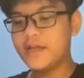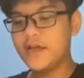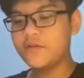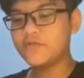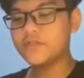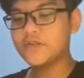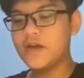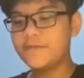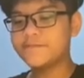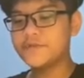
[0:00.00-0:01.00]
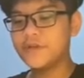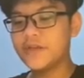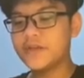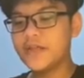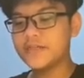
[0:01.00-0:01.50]
I wasn't up to
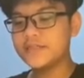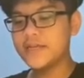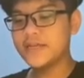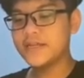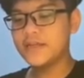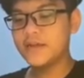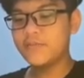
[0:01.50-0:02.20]
it, I said.